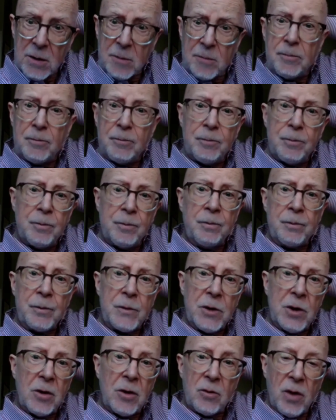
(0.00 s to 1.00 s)

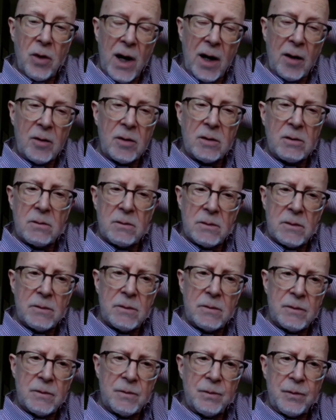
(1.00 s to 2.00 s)
you know Grant
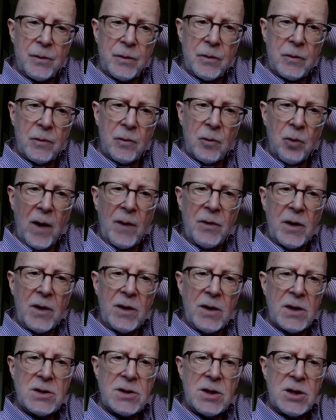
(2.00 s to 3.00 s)
went
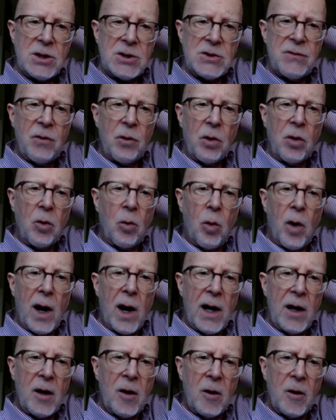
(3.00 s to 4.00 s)
the distance for a
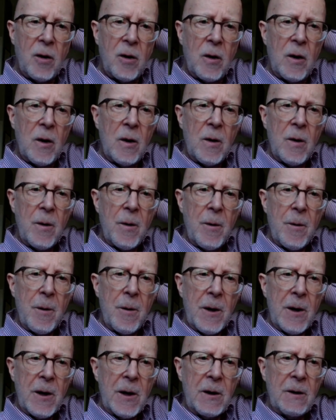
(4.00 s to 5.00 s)
while
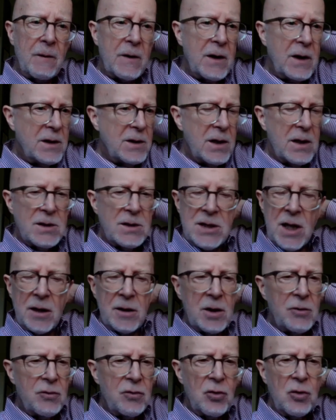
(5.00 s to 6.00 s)
uh, he did
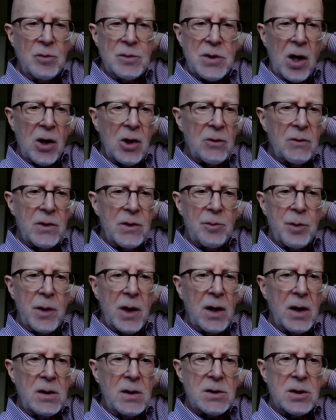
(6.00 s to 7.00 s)
send in troops all over the
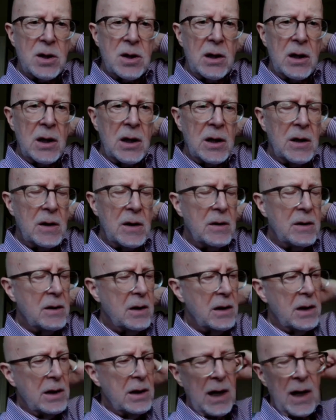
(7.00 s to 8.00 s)
place, uh,
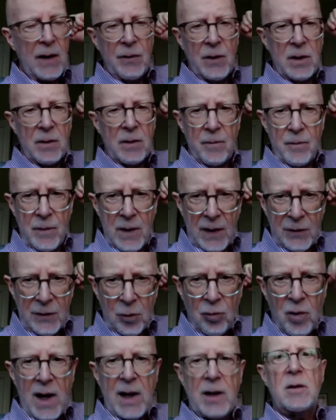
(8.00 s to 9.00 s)
uh, and the
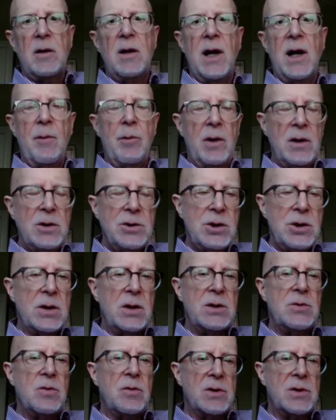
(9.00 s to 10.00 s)
and the radical
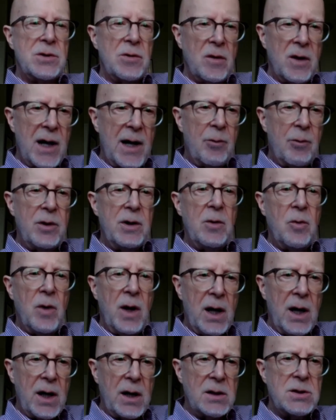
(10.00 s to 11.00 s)
abolitionists were still hammering
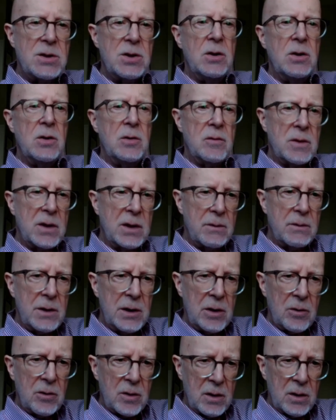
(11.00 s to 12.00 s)
away. So
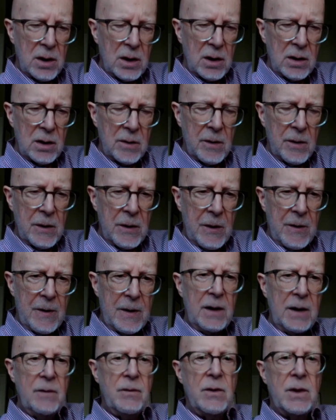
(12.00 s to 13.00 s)
you know, uh,
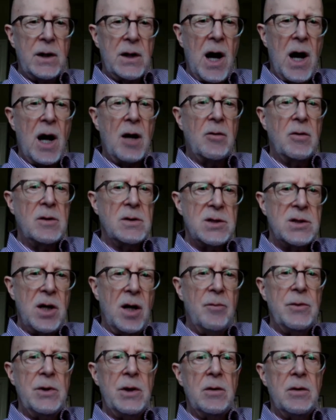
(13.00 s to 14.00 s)
in the Congress,
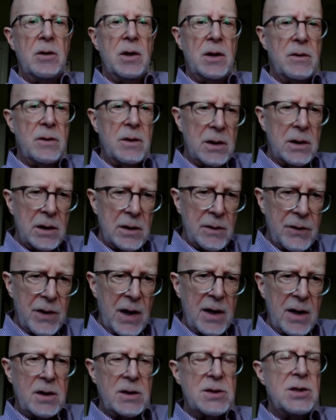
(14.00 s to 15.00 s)
Sumner and uh,
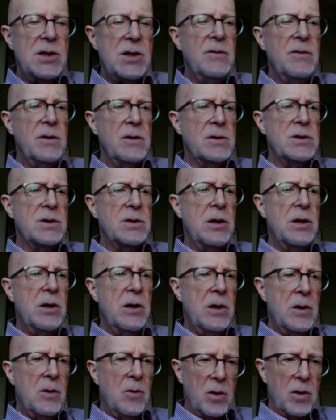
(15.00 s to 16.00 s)
Thaddeus Stevens
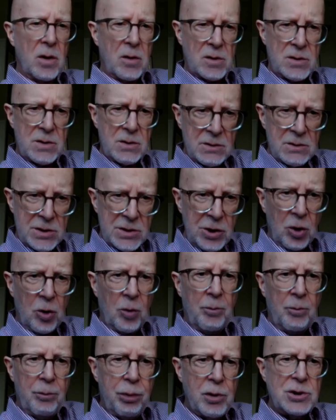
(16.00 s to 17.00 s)
were
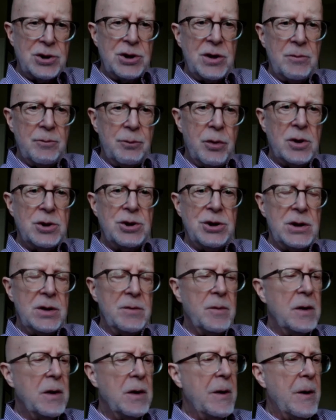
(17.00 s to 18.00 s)
still pushing,
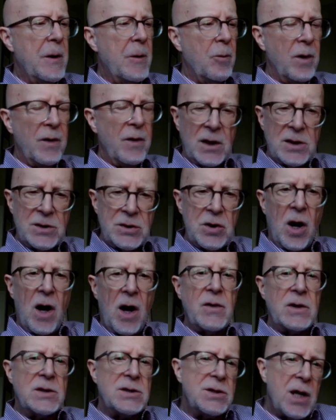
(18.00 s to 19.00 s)
pushing. When they
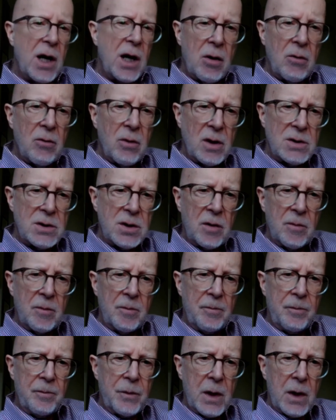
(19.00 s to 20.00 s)
saw this
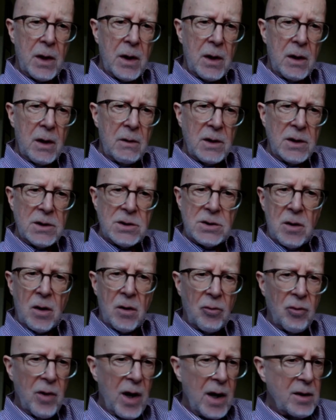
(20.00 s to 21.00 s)
terrorism, these
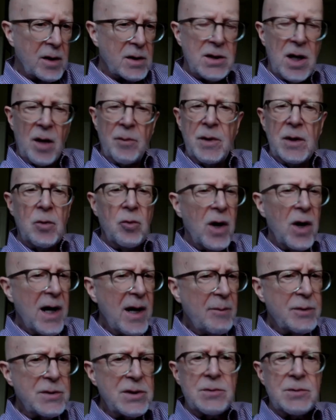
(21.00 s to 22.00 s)
horrendous, I mean,
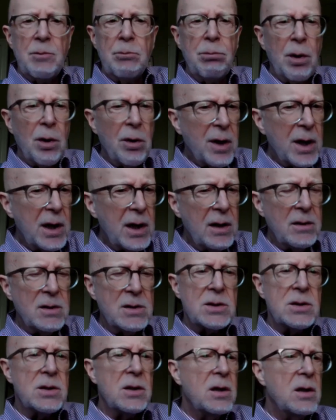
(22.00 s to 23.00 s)
rapes,
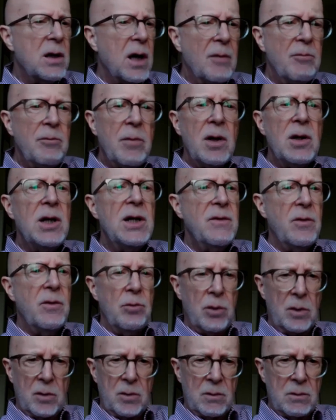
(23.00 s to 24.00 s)
burnings,
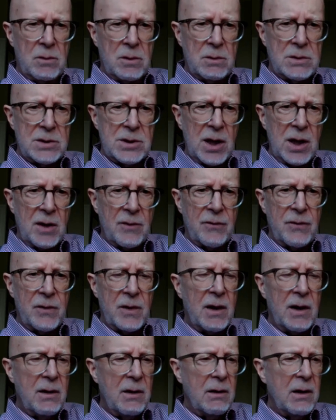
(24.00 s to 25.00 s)
unbelievable
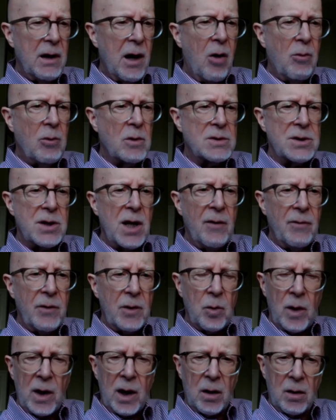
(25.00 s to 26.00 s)
stuff, almost
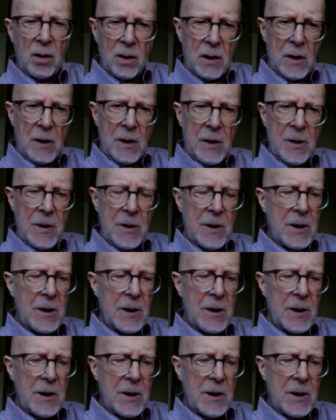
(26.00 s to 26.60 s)
everywhere.